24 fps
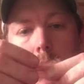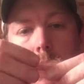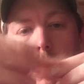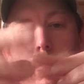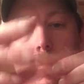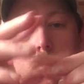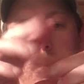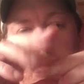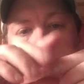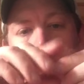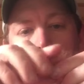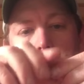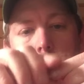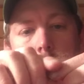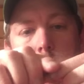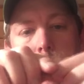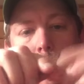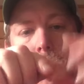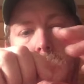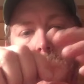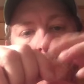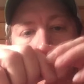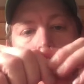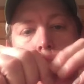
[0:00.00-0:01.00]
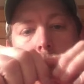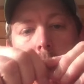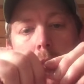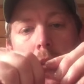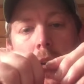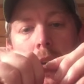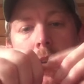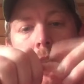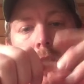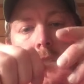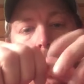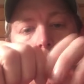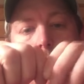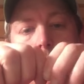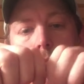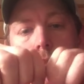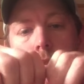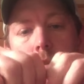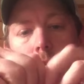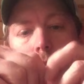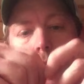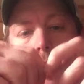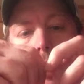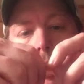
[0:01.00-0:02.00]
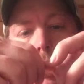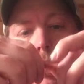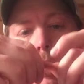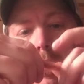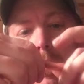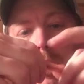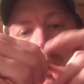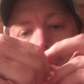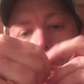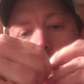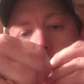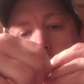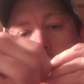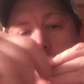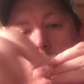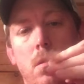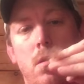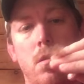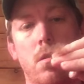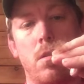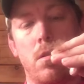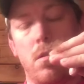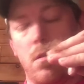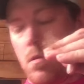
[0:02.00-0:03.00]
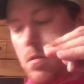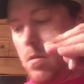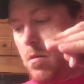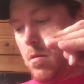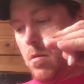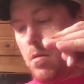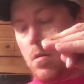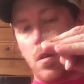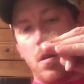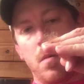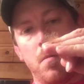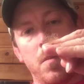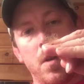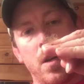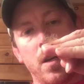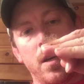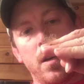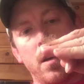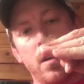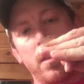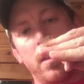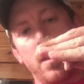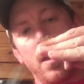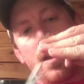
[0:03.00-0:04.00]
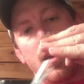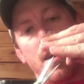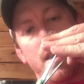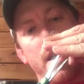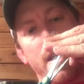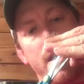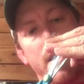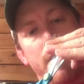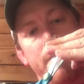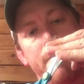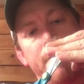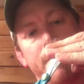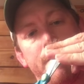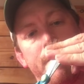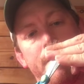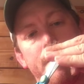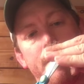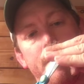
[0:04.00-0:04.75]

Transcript: When we're happy with the blend of colors, I'm going to cut that in half.